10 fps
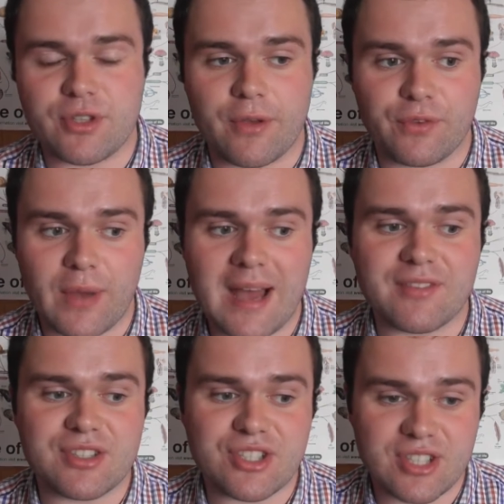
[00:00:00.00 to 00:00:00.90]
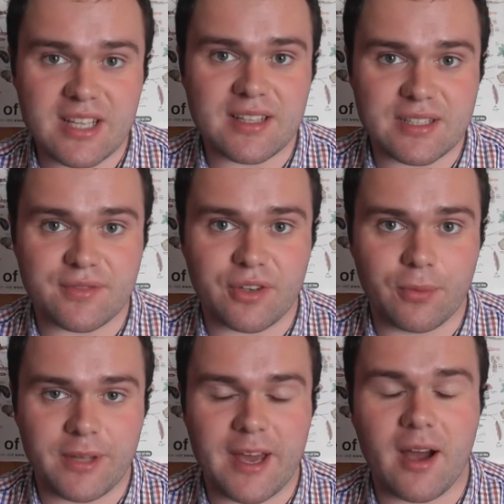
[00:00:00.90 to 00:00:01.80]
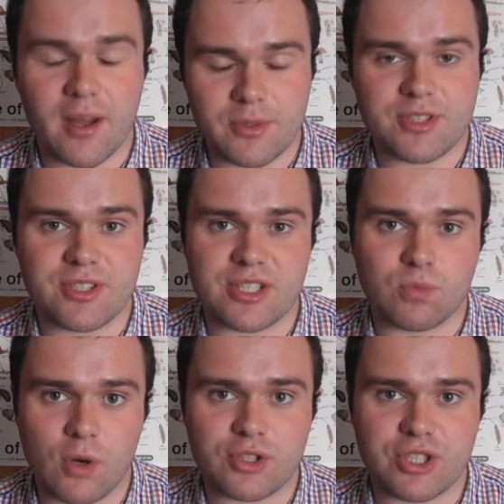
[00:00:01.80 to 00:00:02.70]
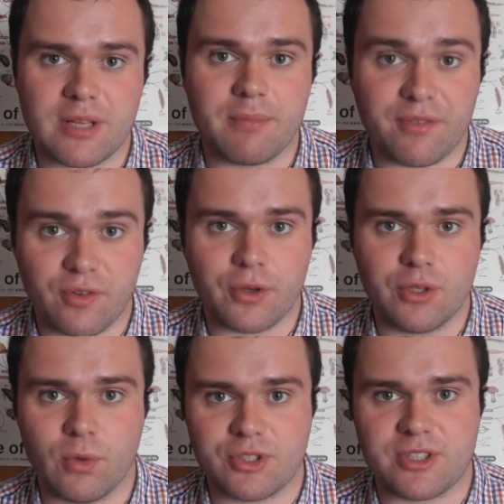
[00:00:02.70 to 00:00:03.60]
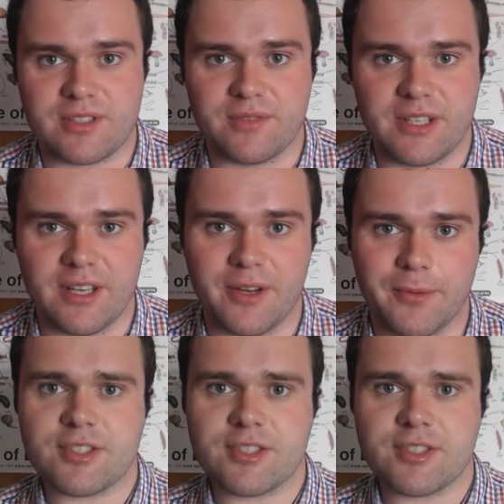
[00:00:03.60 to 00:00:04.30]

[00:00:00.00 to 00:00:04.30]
so if you haven't seen this film yet, I would suggest watching it before you watch this video.